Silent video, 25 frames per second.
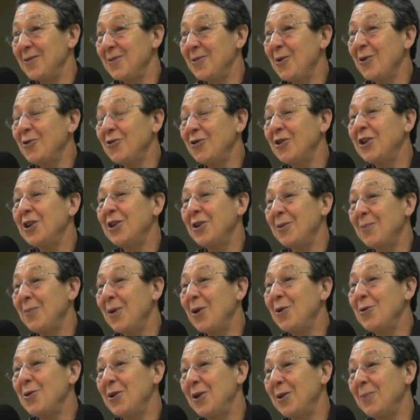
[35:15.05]
not to get
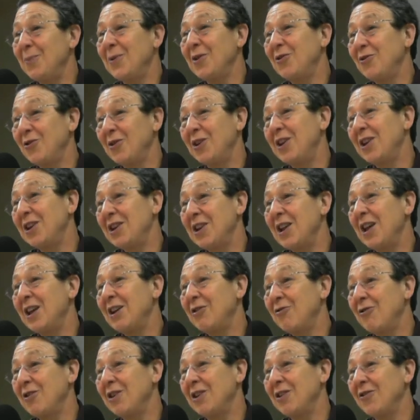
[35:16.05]
ammonia, but to get
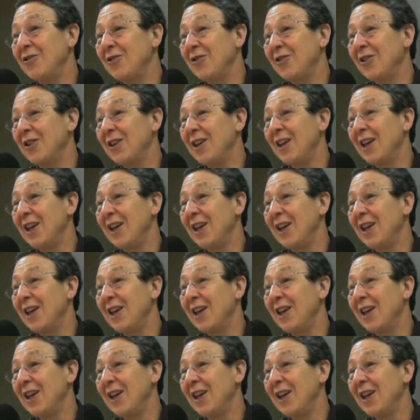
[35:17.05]
nitrates.